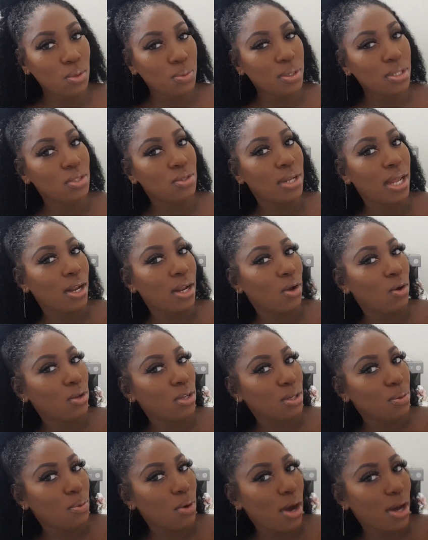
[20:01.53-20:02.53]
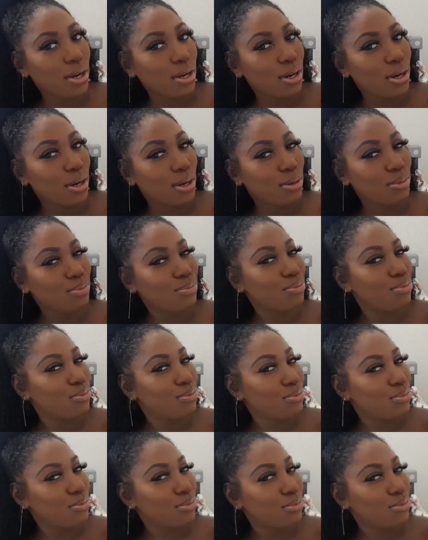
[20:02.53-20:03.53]
We do that holy water.
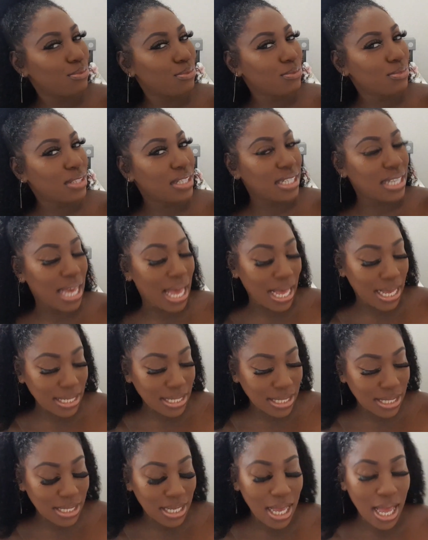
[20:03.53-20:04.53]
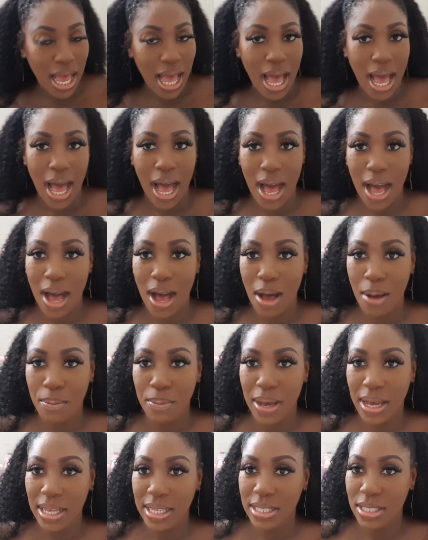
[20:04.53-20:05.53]
Yes.
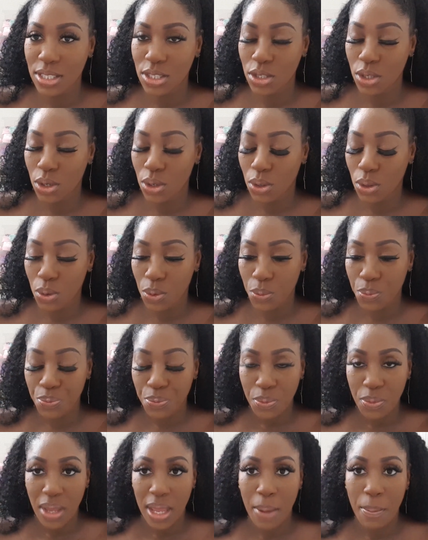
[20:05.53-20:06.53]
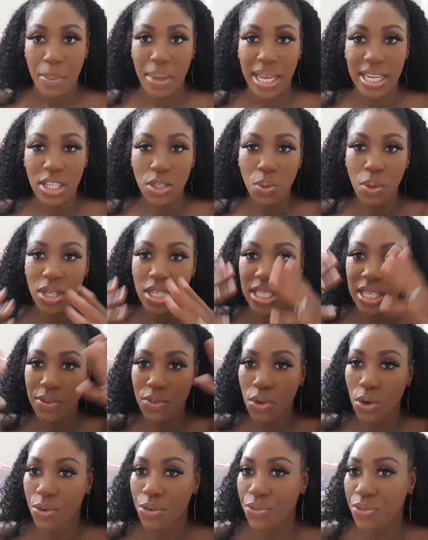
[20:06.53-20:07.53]
And so, but I just wanted to give
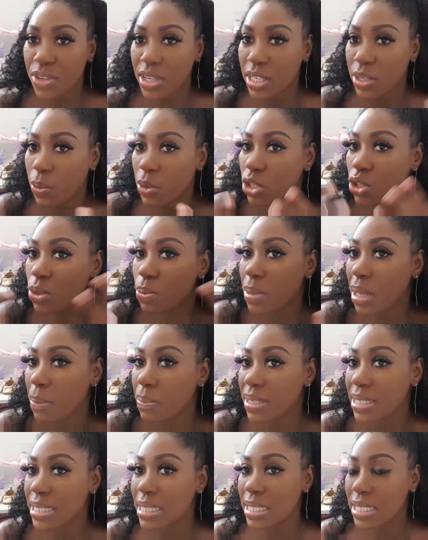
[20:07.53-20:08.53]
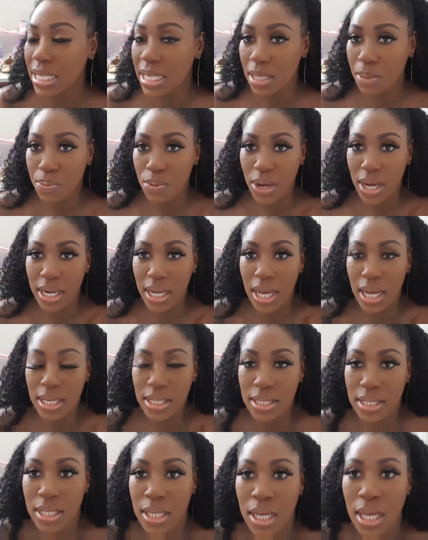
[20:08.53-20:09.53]
you a feel. I want you to be able to see the
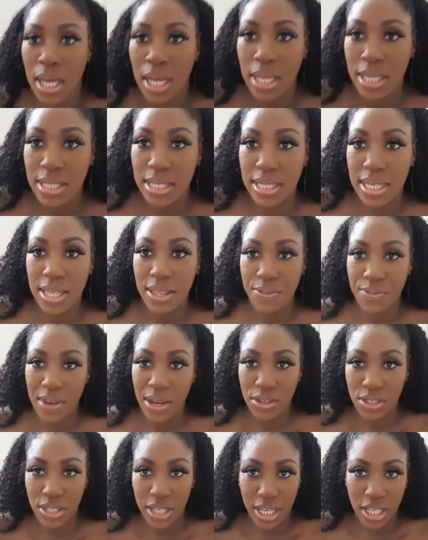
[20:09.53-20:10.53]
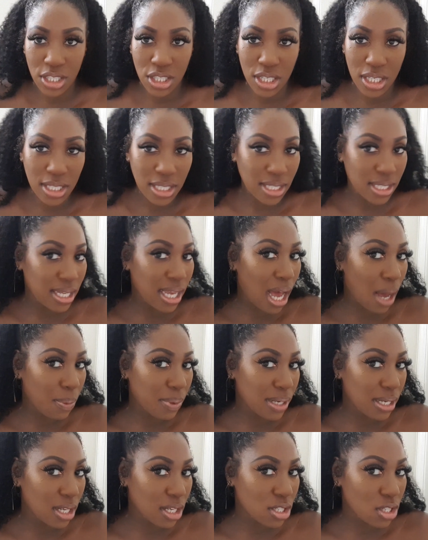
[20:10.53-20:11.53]
product, see the foundation, see how
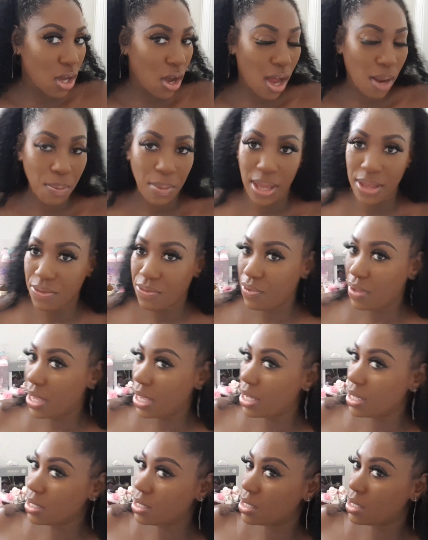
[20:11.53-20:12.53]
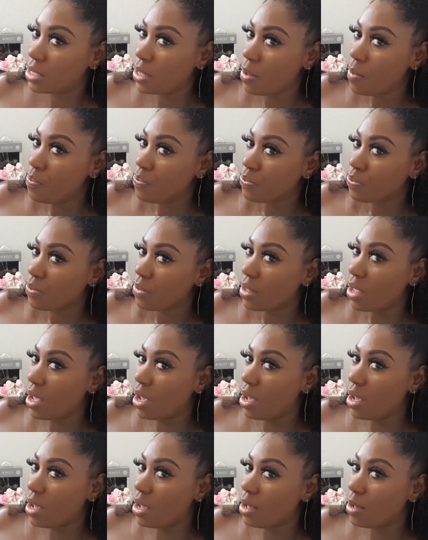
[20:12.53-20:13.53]
it looks on my face.
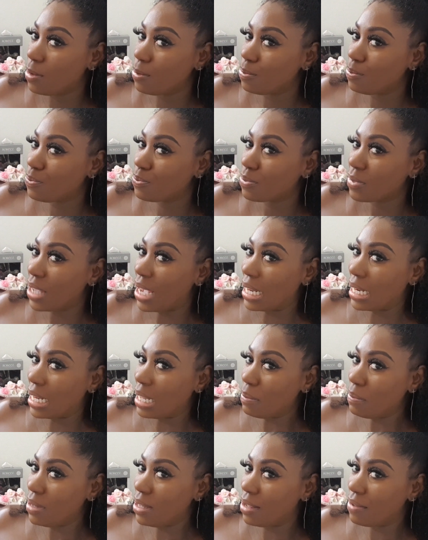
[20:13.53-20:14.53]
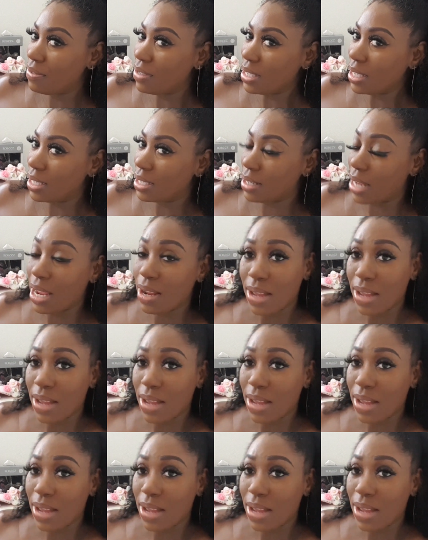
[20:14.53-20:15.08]
And I'm loving it.